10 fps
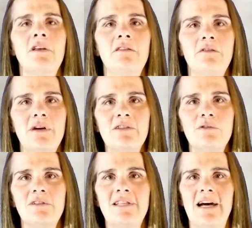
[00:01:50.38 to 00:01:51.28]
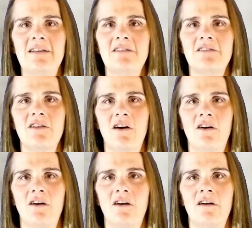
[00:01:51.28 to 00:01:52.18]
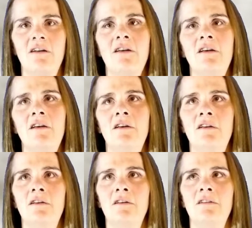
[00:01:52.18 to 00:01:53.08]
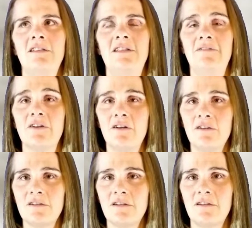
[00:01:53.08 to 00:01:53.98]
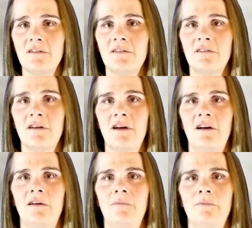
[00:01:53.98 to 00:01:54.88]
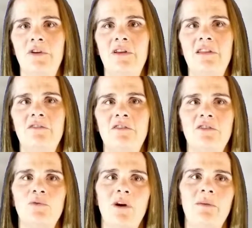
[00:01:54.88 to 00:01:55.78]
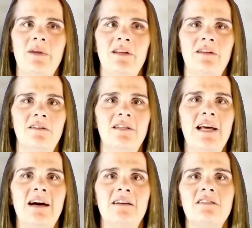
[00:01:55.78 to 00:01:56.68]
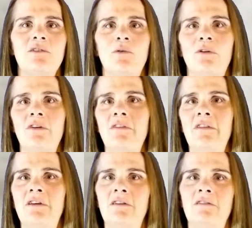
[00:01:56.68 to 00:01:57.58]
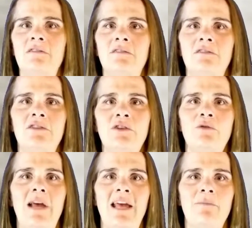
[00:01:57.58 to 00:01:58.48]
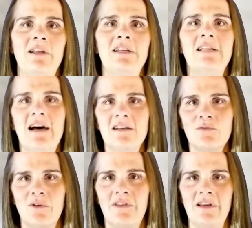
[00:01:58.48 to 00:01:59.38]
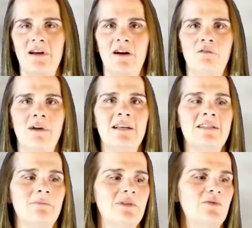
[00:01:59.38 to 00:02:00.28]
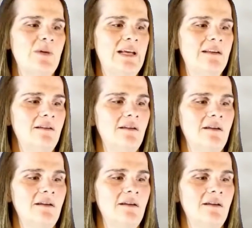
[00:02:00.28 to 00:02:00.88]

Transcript: the threshold tests are difficult um, you can either do the 20 minute test or the two eight minute tests with a, a rest in between.